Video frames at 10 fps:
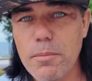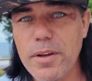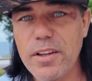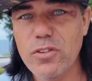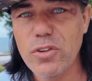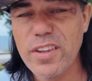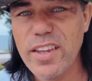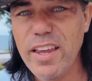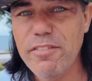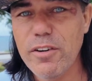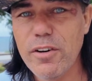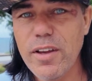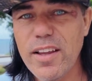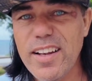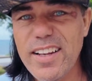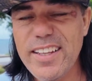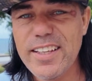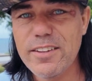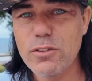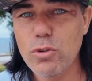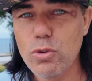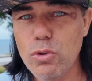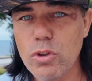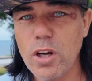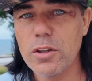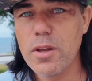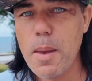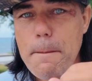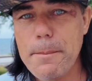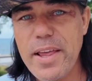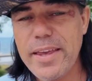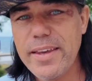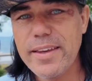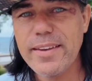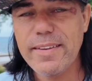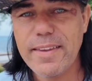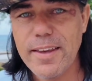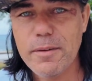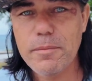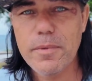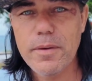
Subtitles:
but it should never lead to you not playing that game.